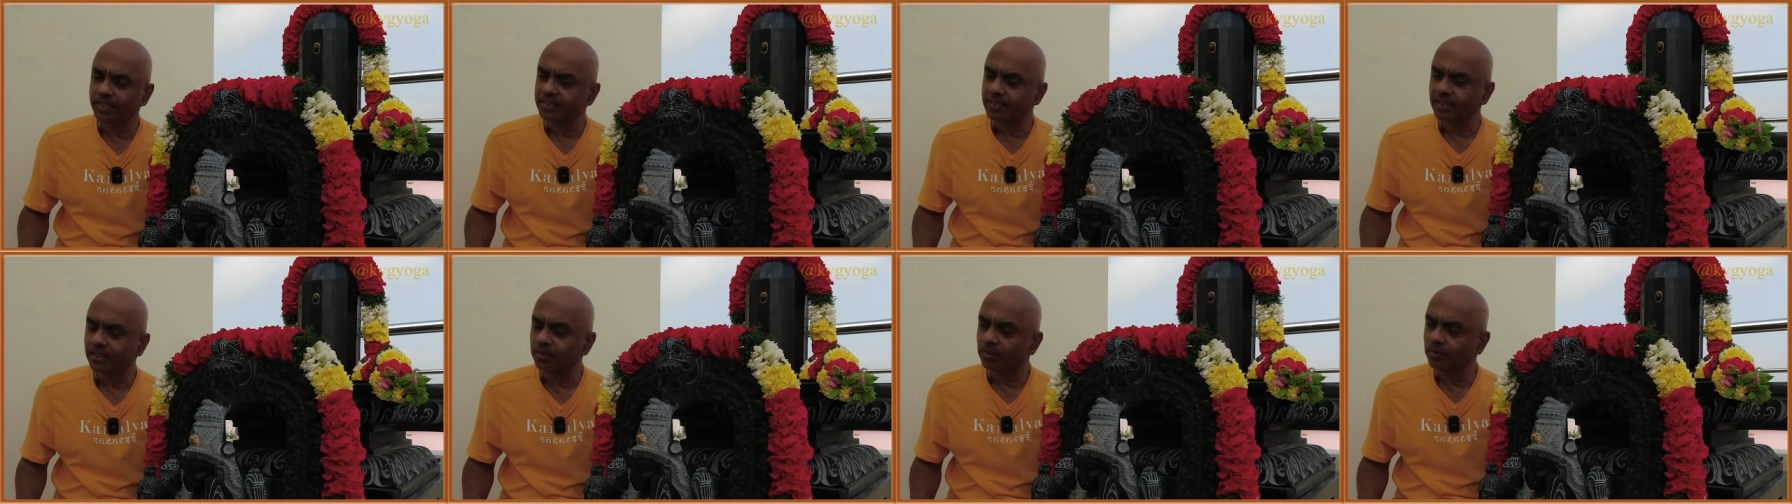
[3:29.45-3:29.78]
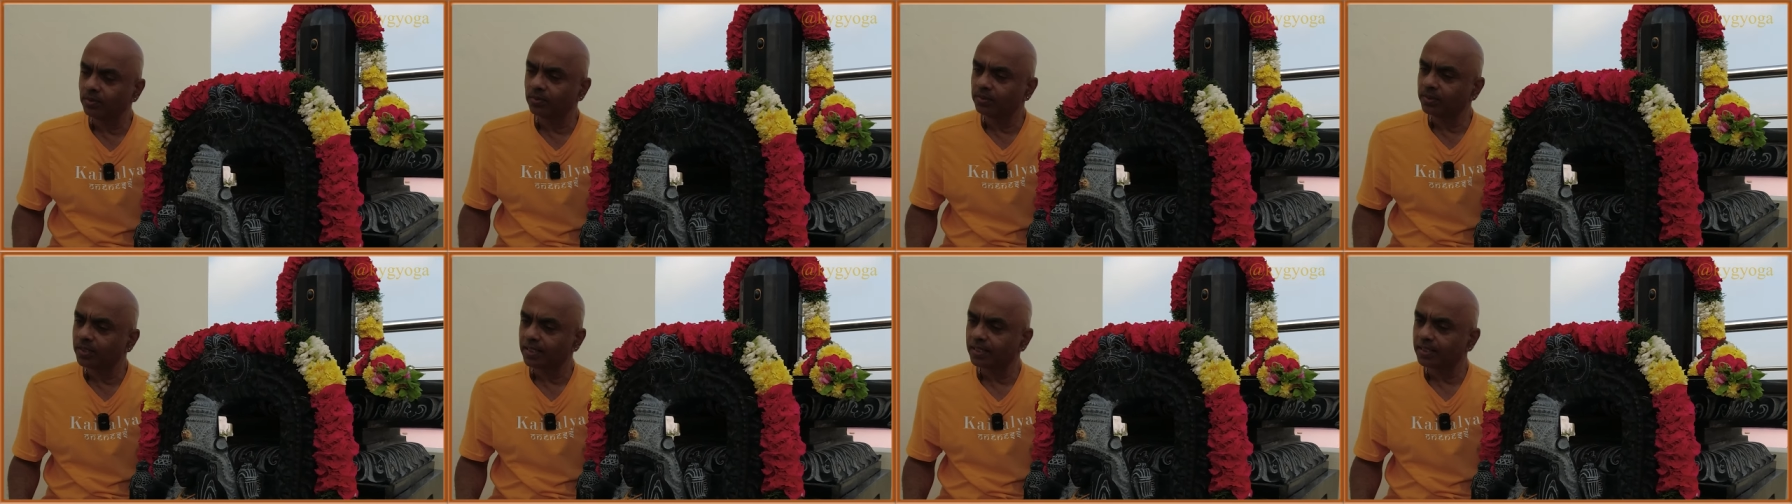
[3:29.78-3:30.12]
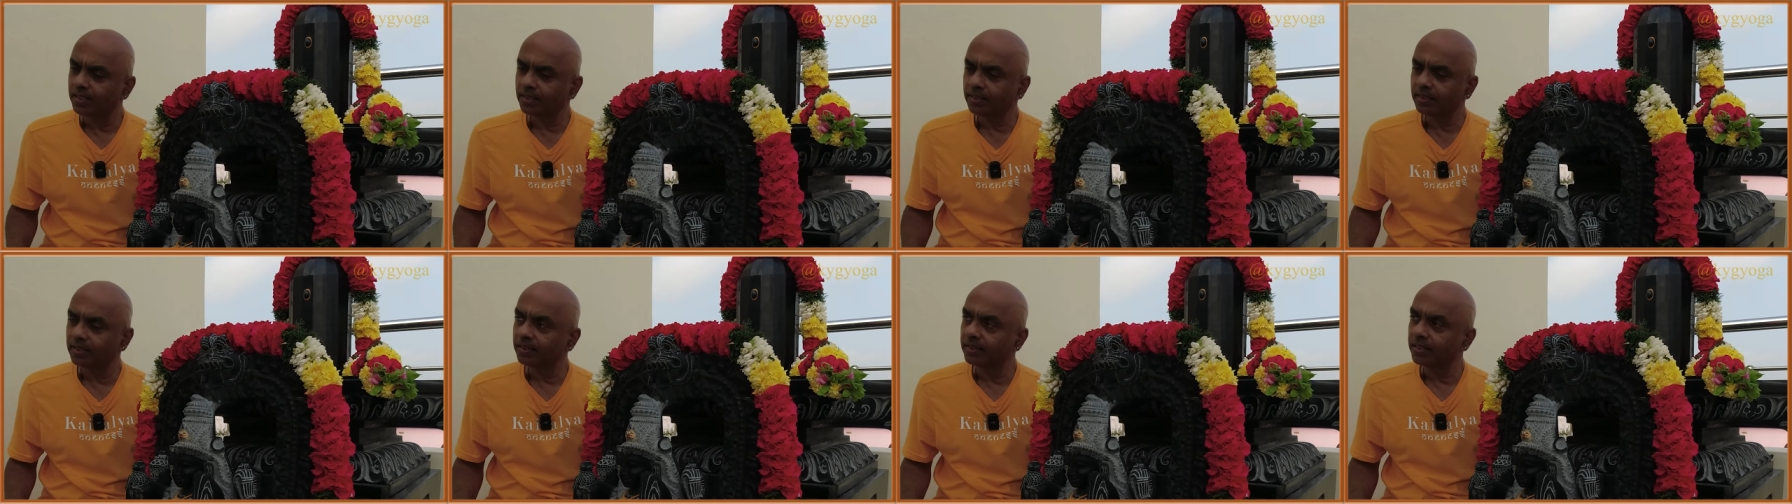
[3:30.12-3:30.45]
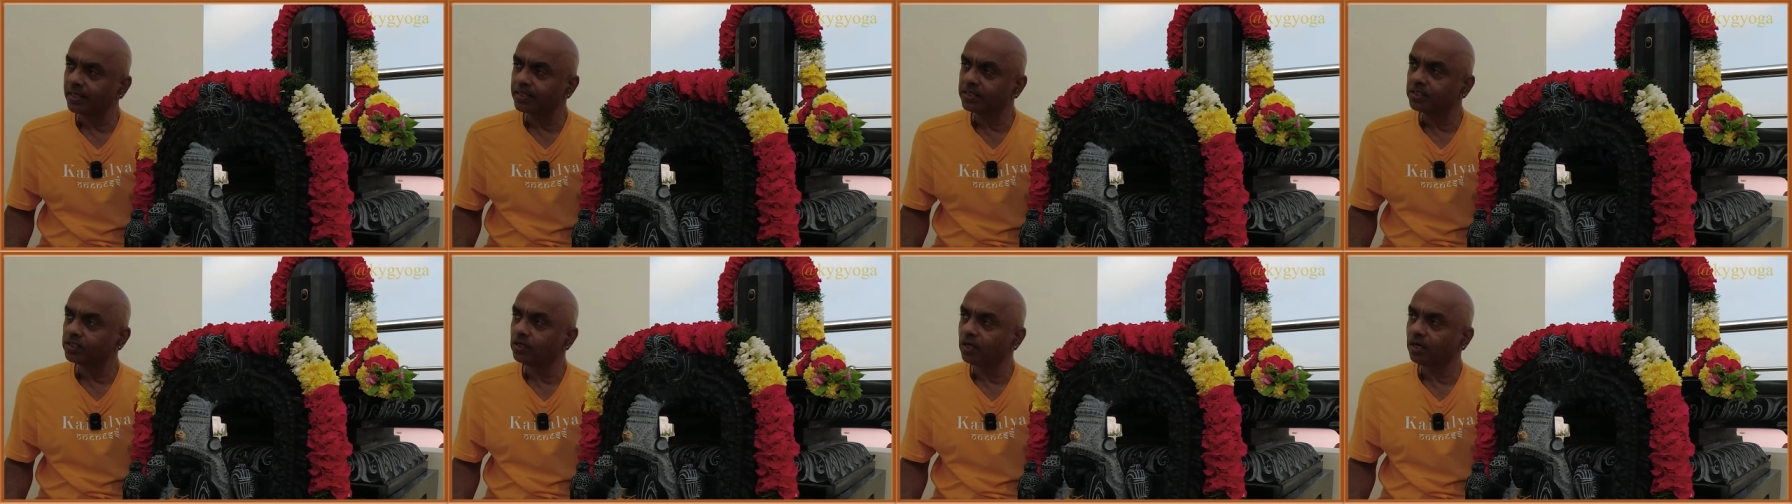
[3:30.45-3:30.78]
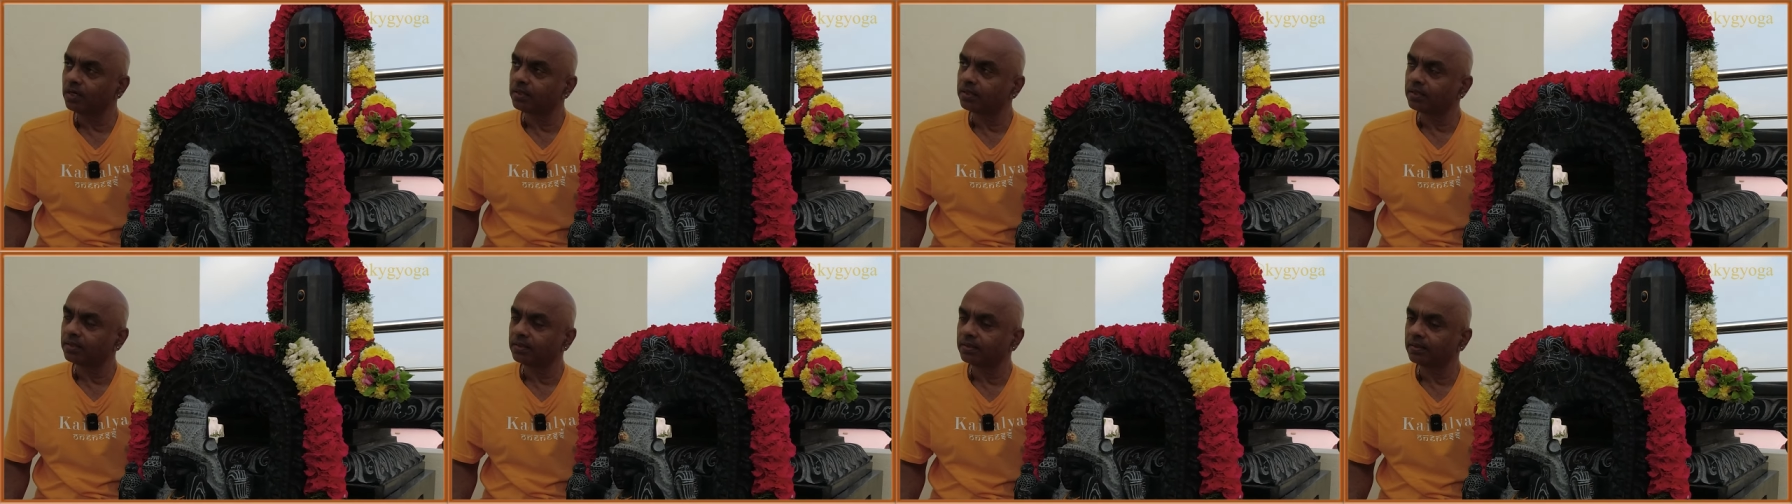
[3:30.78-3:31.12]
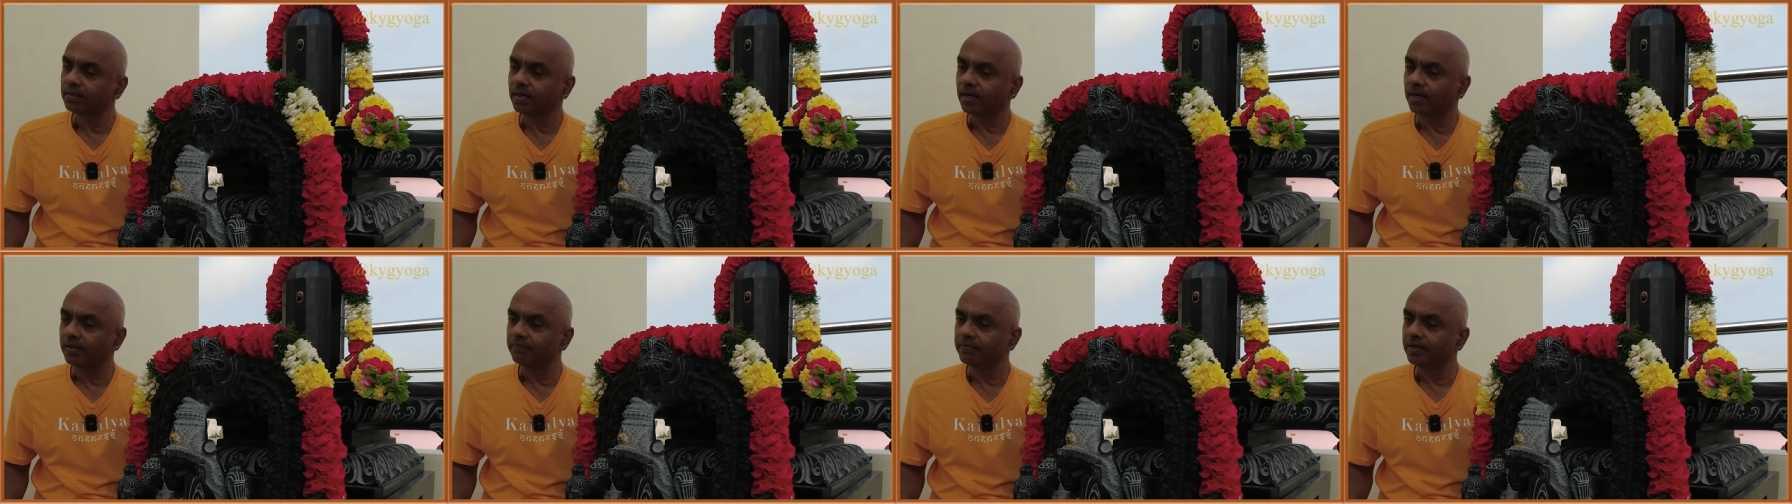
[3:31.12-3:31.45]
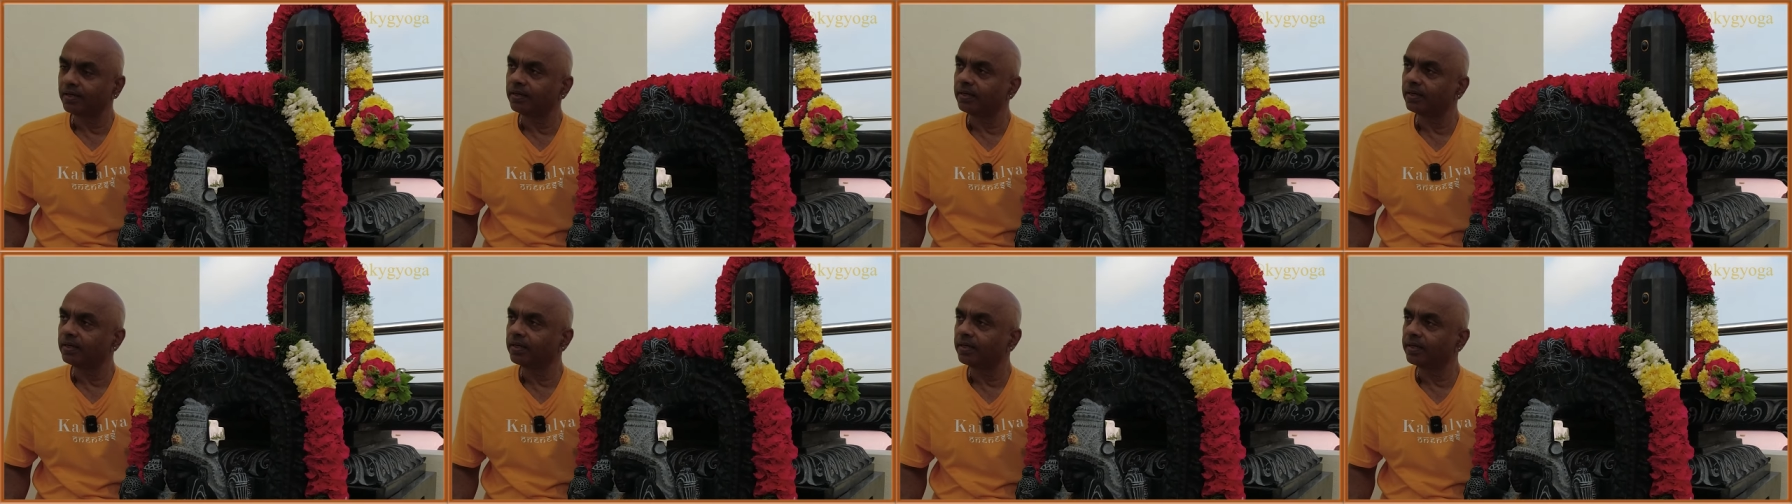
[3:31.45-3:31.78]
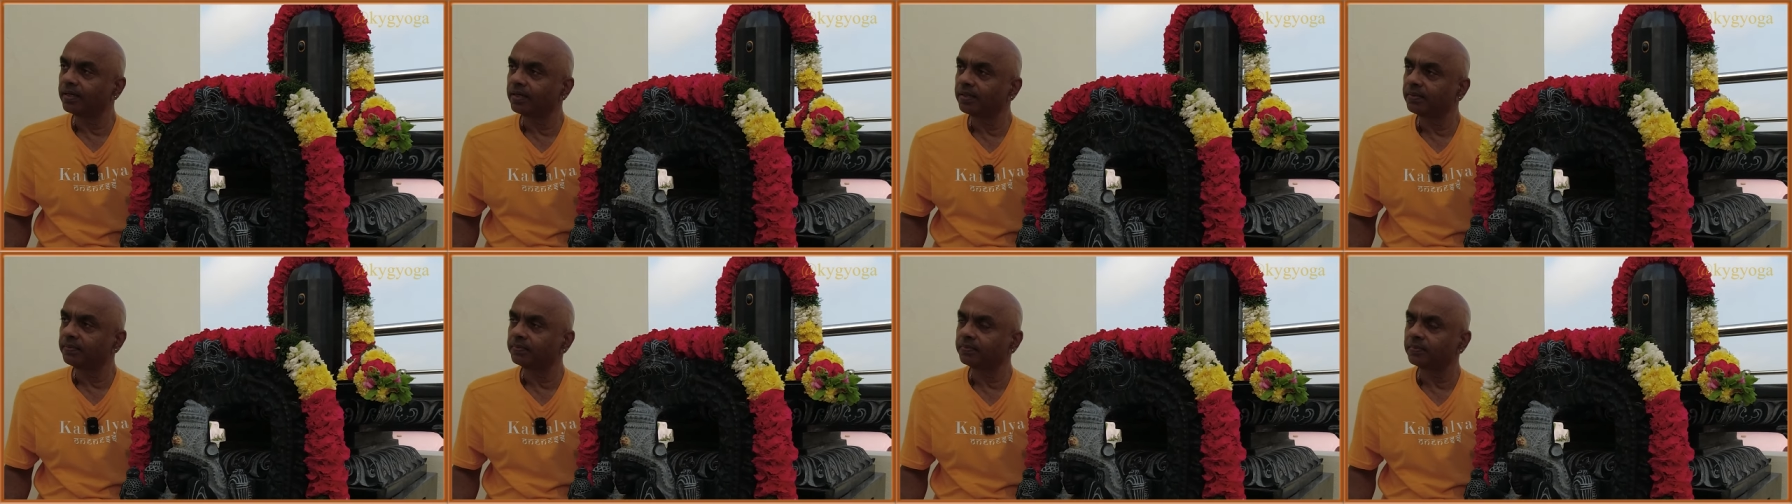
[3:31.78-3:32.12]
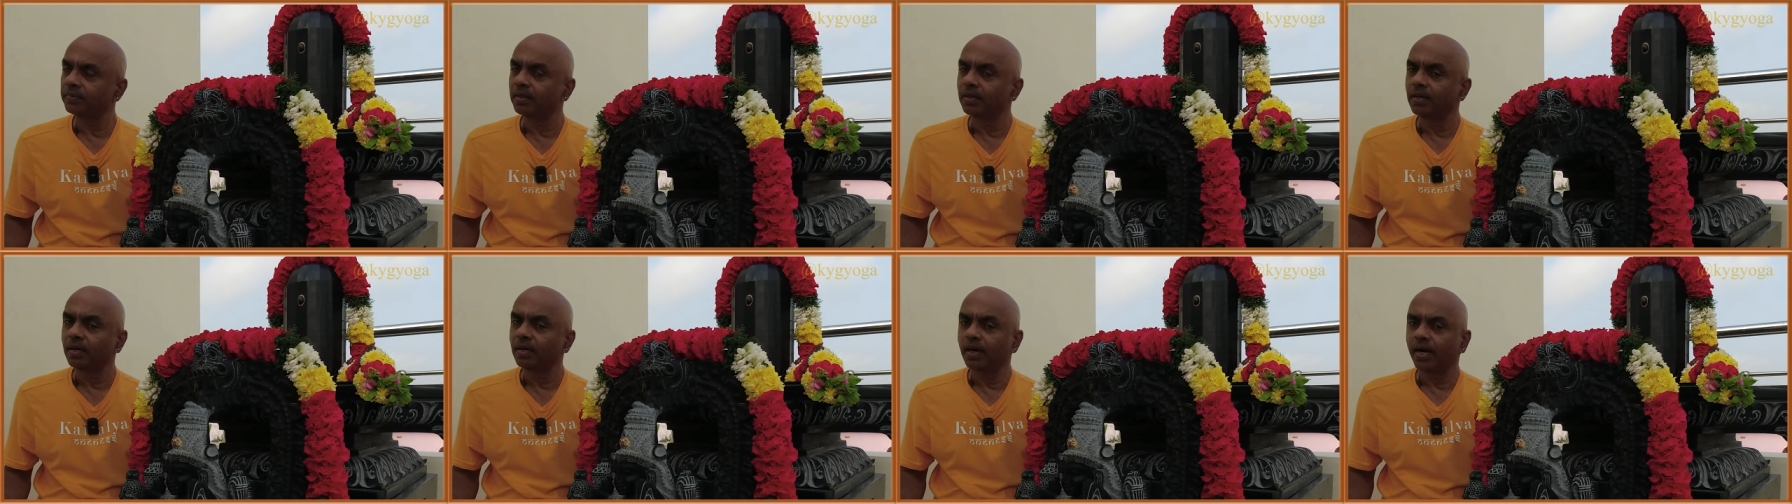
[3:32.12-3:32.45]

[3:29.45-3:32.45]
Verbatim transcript: I said, no, that, that's not Kaivalya Lingam.